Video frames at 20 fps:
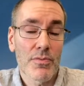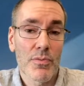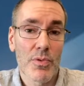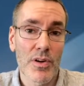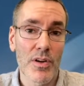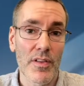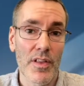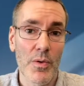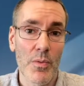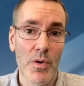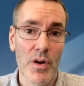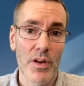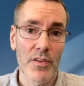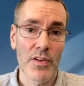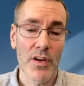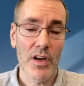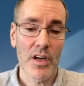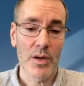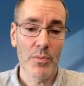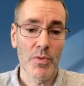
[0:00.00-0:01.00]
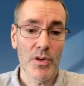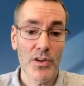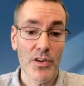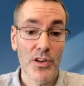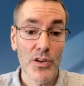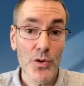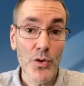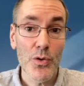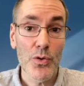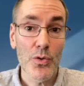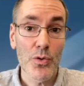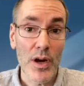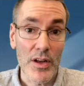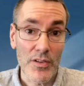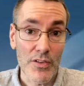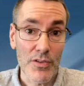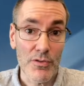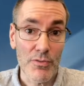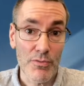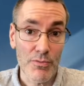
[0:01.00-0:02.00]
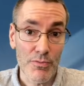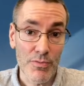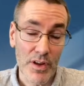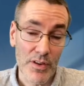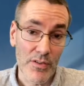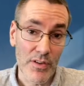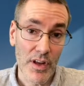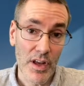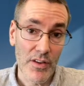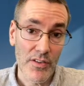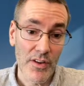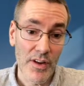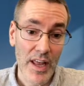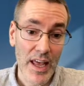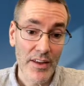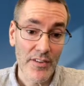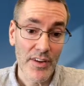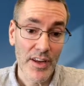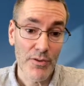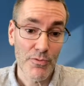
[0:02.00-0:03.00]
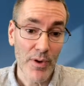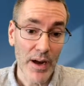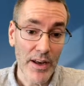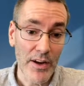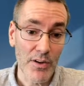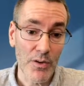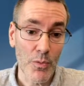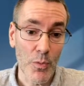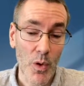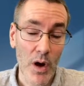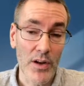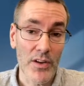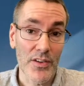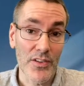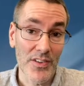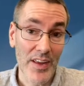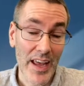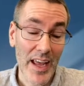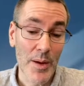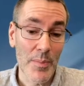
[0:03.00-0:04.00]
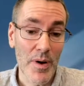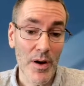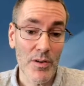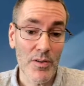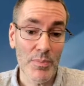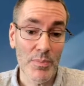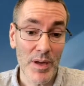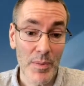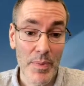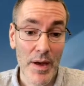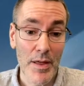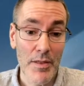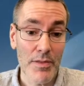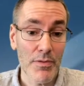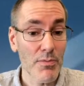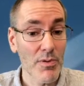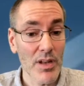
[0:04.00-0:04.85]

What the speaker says: What do they want to talk about? What do you, as an essay writer, want to say about Macbeth?